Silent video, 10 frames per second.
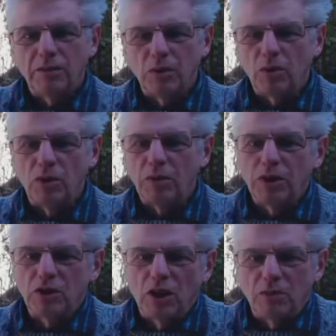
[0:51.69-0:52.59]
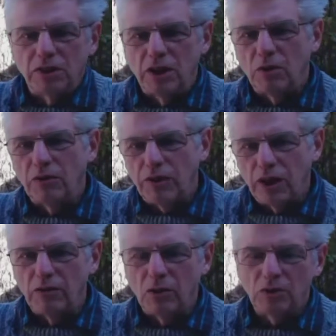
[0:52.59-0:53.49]
People would come in the shop and say they want
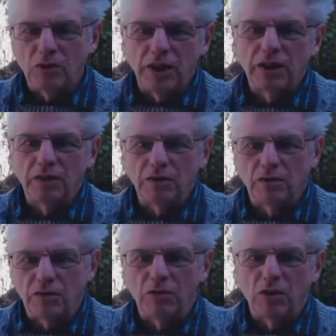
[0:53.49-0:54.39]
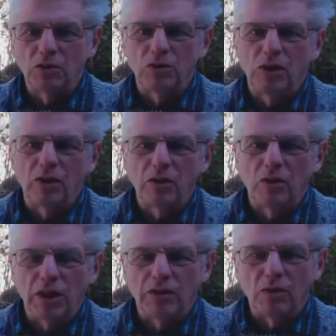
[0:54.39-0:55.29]
5 rolls of this and 3 rolls of the
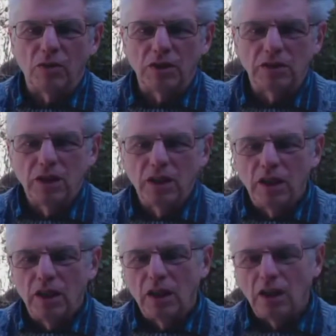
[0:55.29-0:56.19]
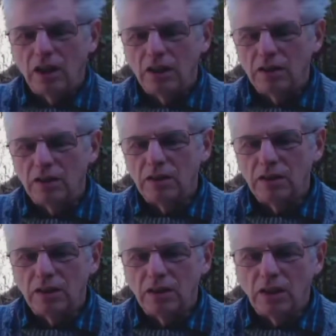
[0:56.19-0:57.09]
other, whatever it was,
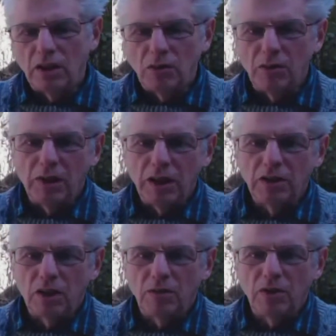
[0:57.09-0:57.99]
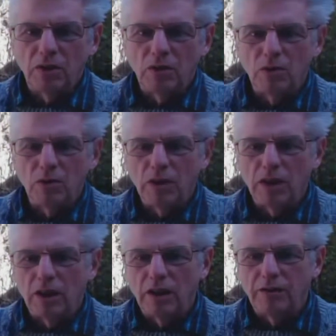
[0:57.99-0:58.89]
and it would be my job to
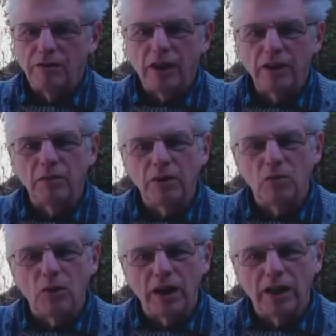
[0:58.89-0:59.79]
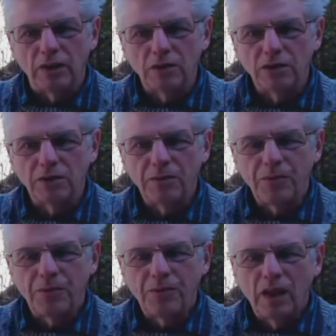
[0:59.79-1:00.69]
find them in the warehouse
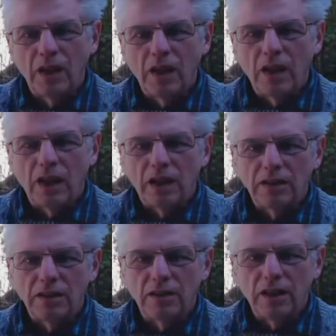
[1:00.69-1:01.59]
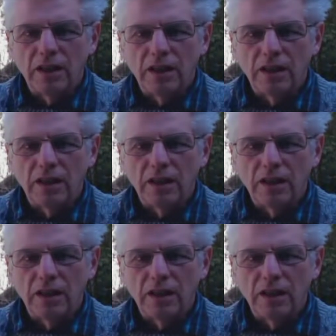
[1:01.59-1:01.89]
and